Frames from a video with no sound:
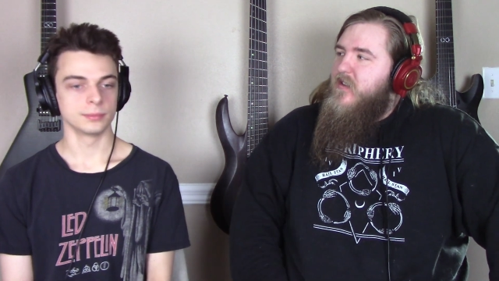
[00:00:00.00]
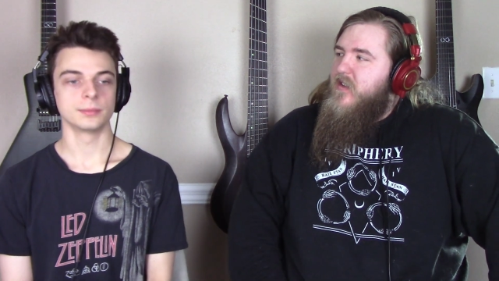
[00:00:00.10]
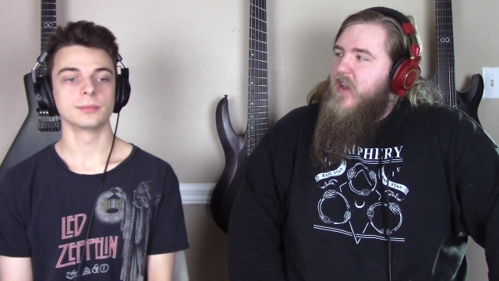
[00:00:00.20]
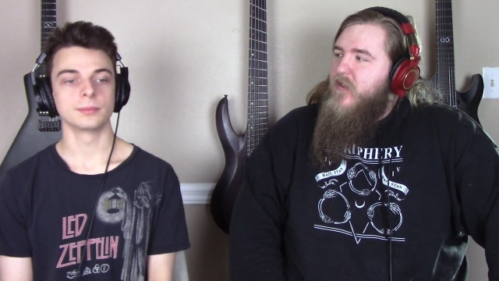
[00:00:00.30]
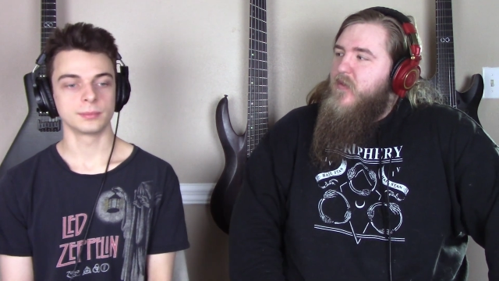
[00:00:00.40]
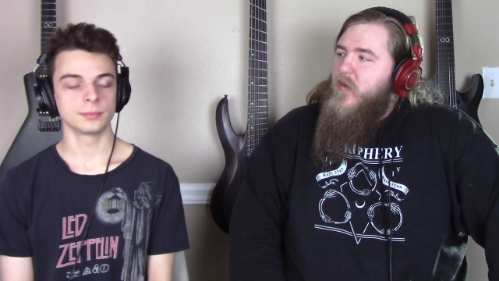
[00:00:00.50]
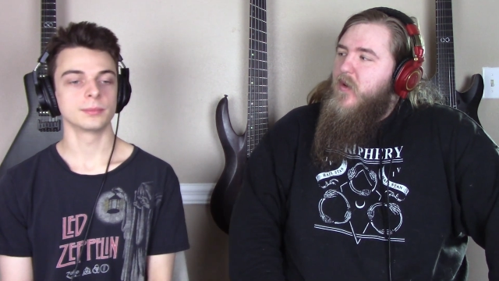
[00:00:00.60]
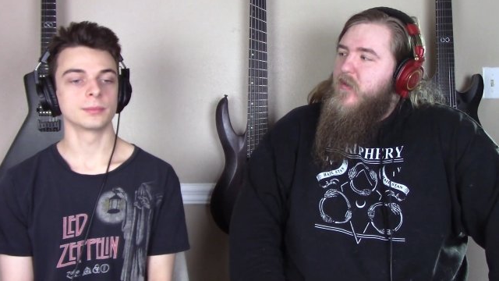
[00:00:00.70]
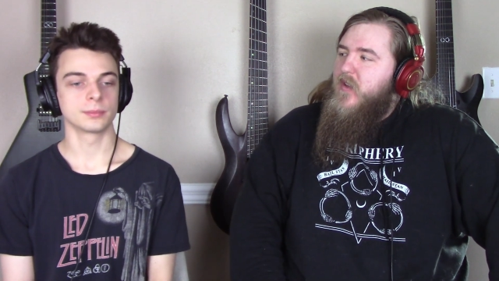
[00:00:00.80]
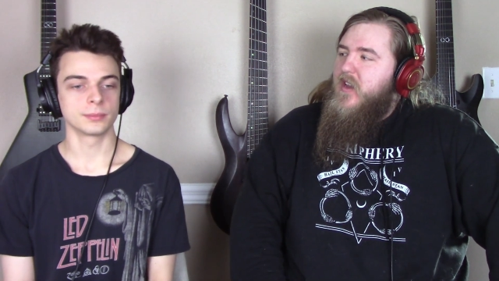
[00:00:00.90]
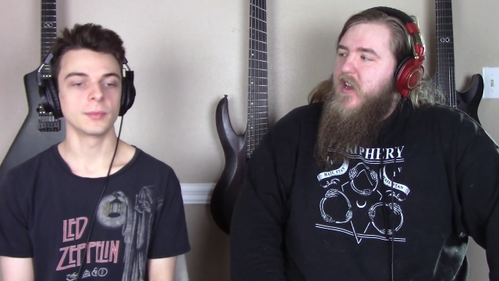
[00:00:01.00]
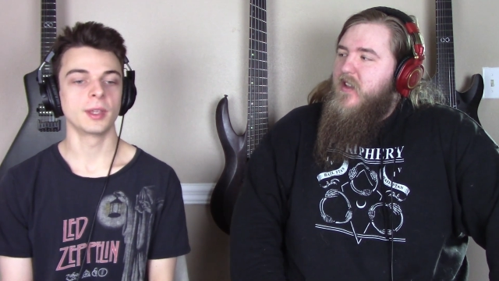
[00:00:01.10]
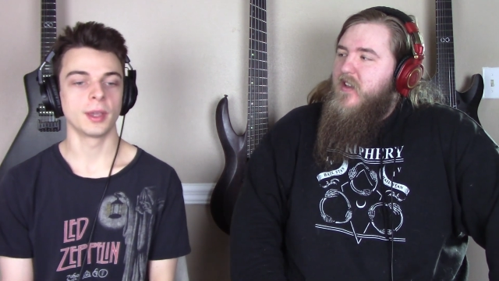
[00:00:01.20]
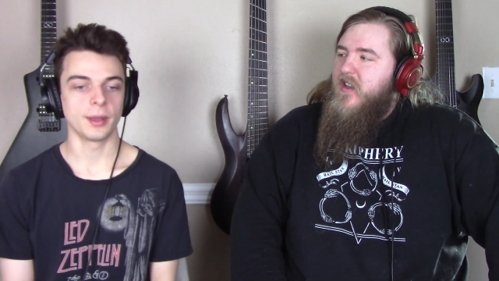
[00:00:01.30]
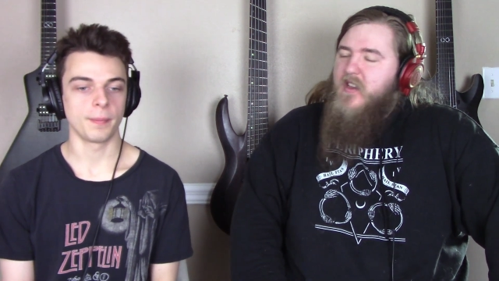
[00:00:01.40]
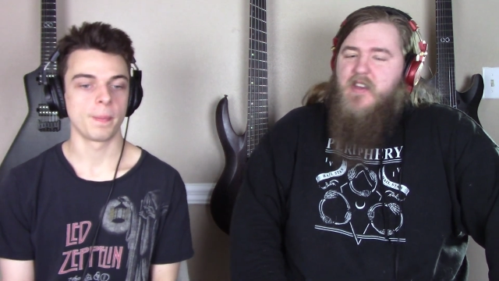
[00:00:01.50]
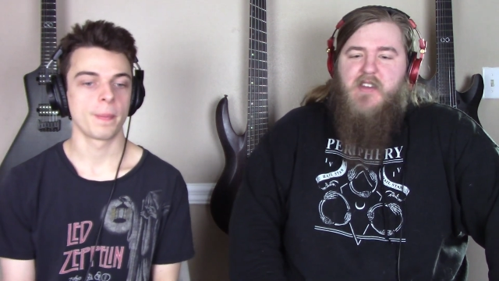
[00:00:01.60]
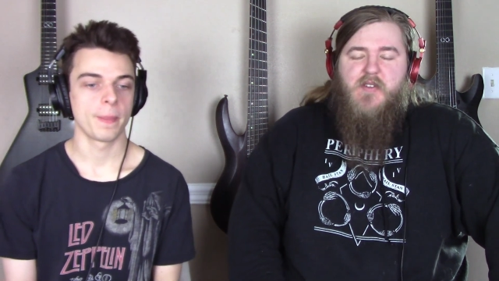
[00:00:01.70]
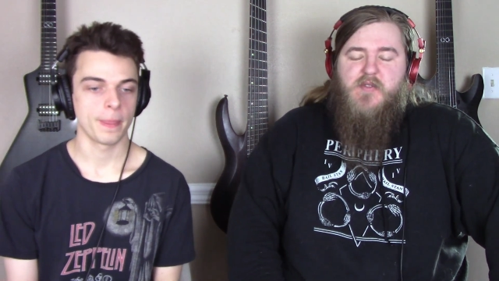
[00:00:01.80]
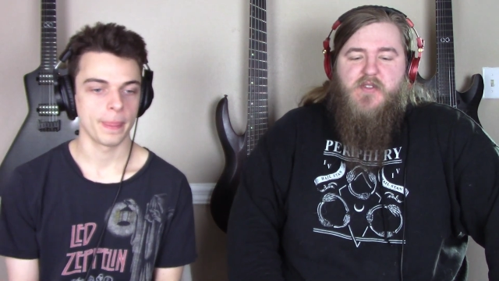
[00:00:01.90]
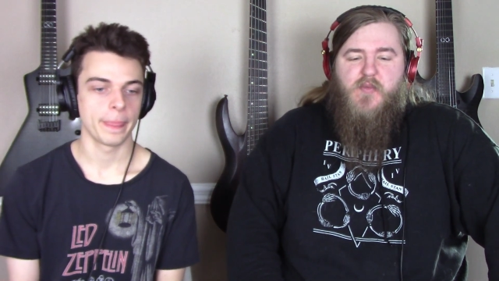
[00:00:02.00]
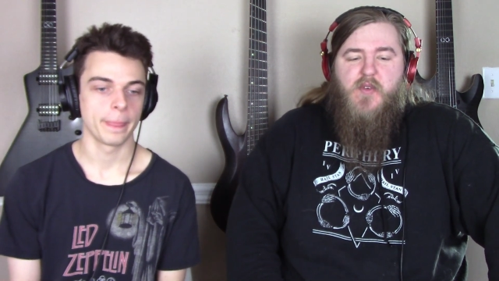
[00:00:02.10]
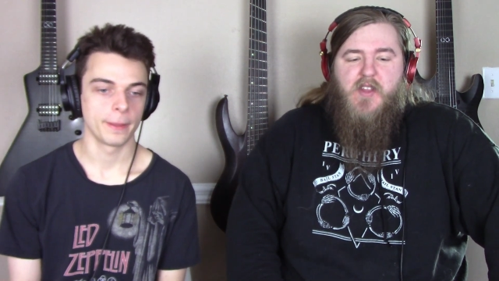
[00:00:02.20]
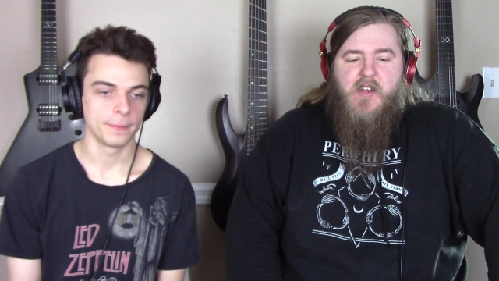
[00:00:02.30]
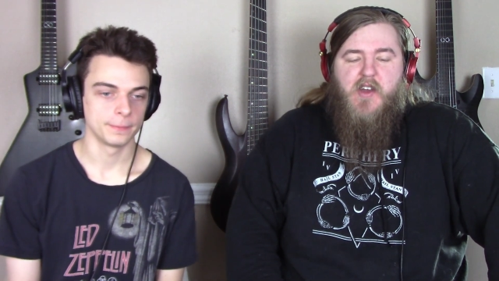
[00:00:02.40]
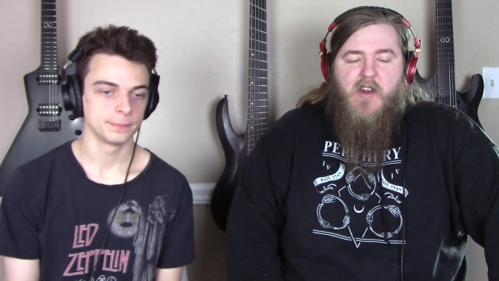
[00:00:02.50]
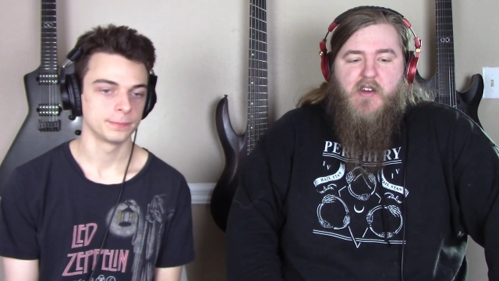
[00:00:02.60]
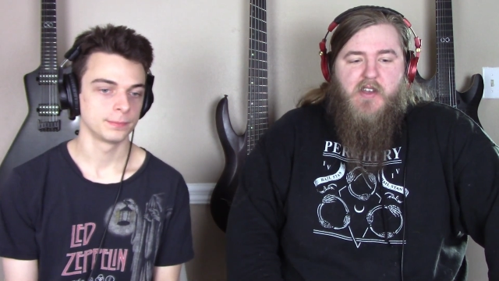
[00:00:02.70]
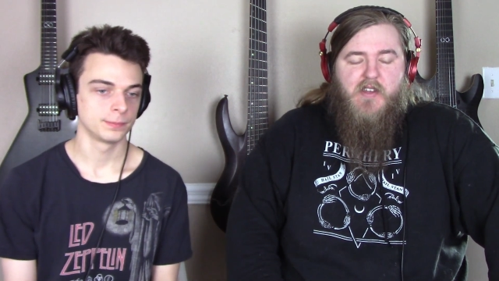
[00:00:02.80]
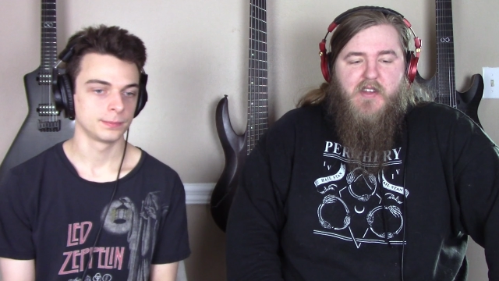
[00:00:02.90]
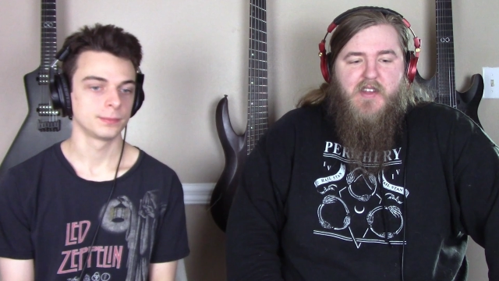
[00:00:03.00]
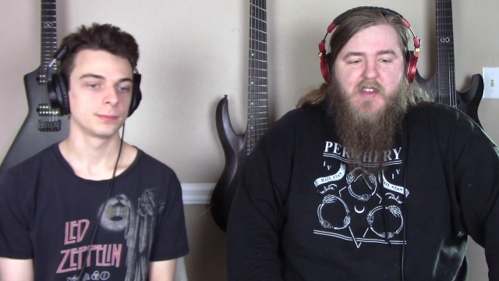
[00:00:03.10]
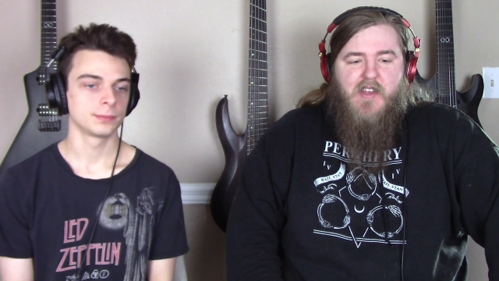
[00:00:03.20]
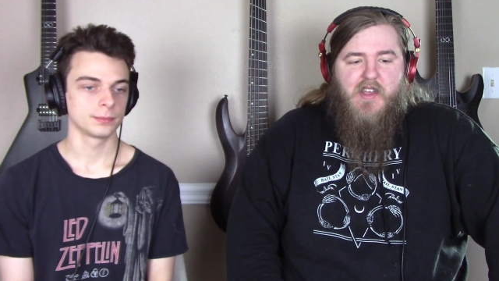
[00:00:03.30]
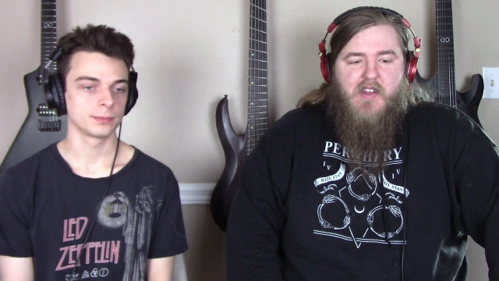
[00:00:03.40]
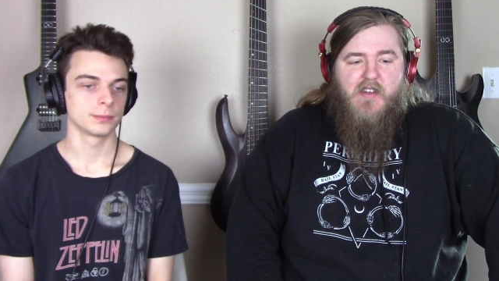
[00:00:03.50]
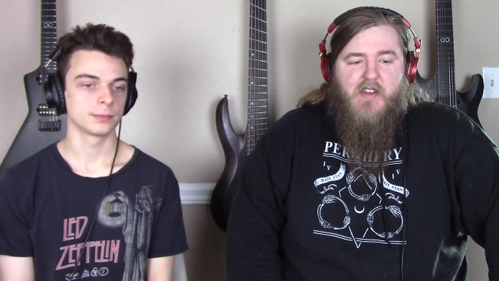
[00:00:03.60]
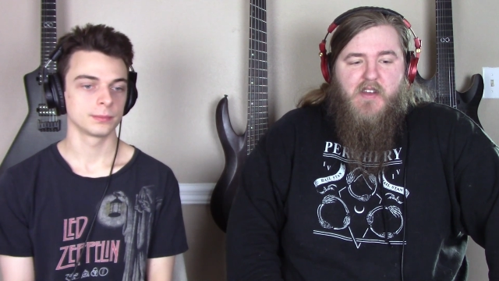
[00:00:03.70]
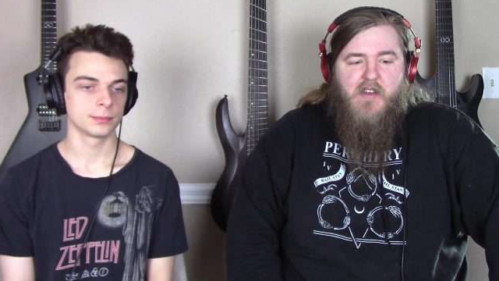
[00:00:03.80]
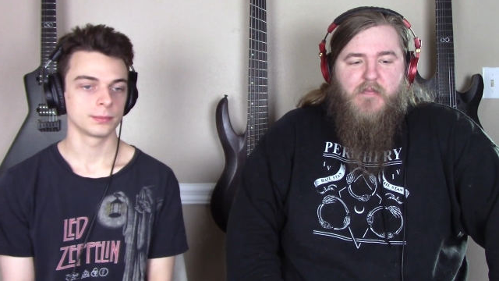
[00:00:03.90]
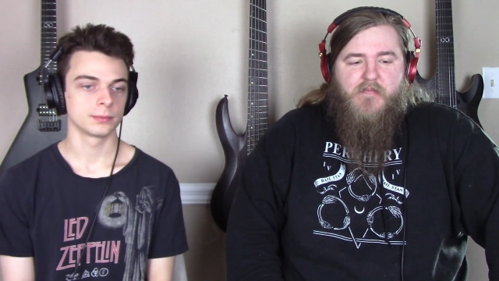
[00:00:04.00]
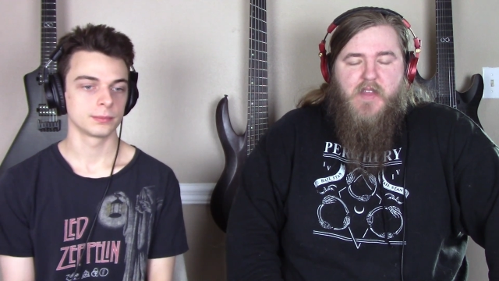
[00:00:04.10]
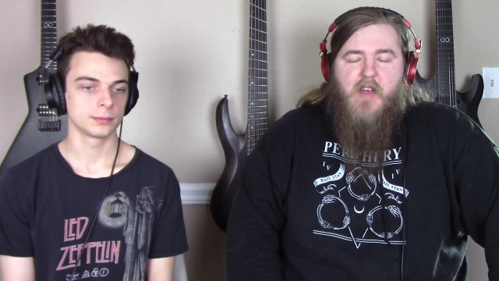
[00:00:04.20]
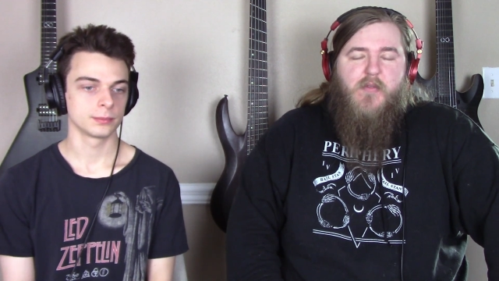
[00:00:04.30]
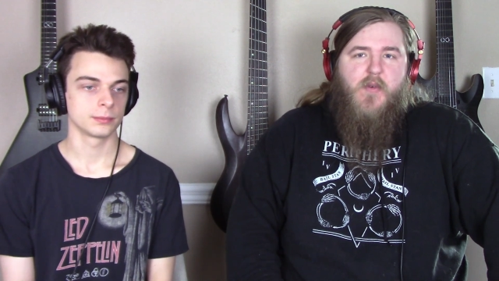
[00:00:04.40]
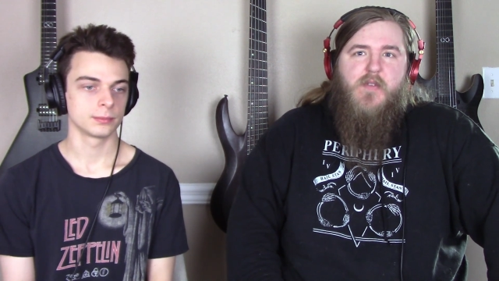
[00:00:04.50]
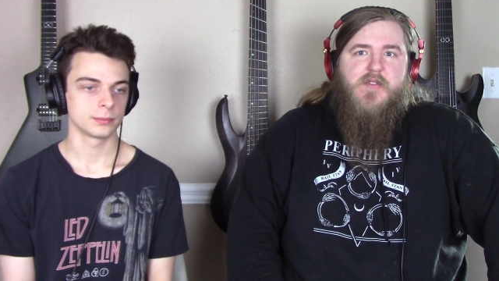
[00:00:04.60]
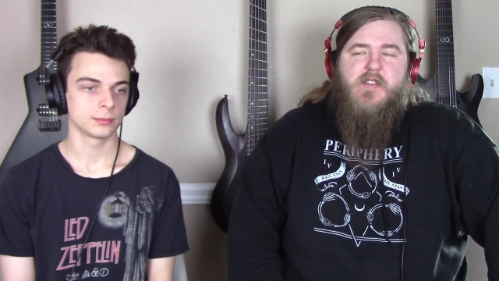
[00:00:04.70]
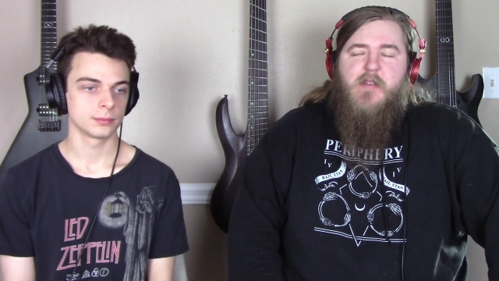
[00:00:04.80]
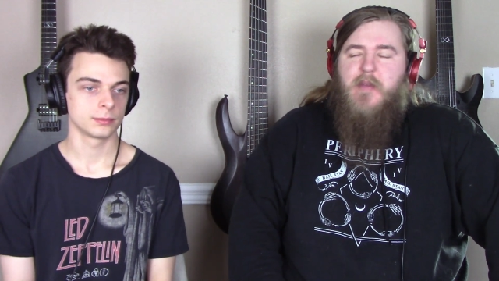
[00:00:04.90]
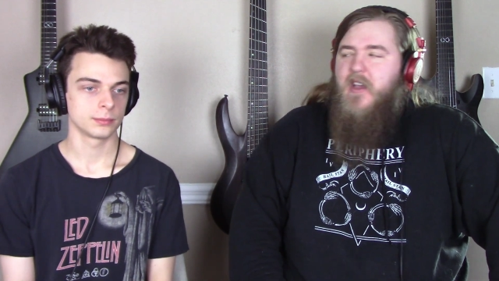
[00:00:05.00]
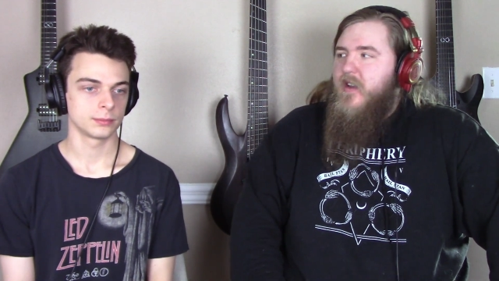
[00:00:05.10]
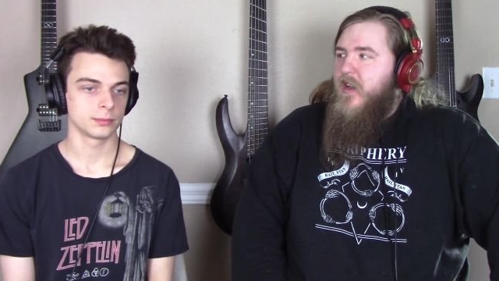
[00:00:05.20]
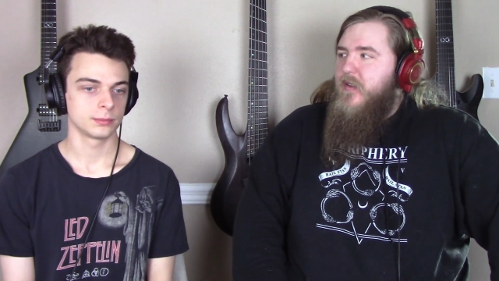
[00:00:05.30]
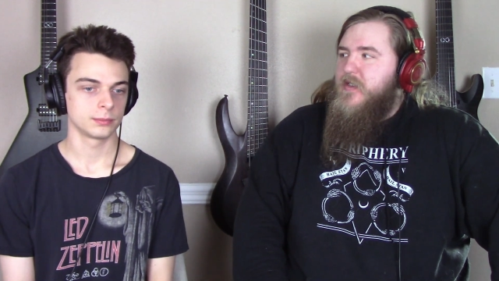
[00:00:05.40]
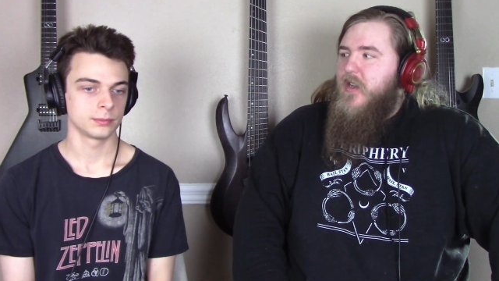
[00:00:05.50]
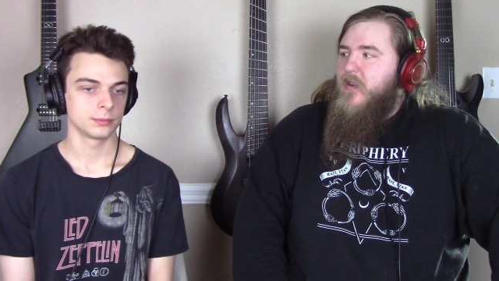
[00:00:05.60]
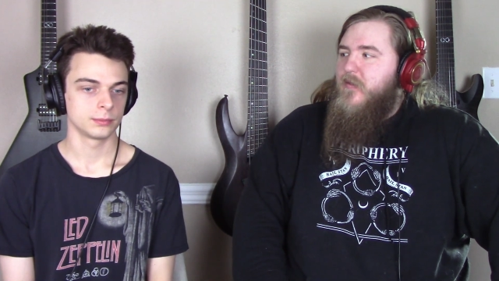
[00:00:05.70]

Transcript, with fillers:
Speaker 1: Alpha Wolfy. It was just really dark. And Alpha Wolf's just the band I always go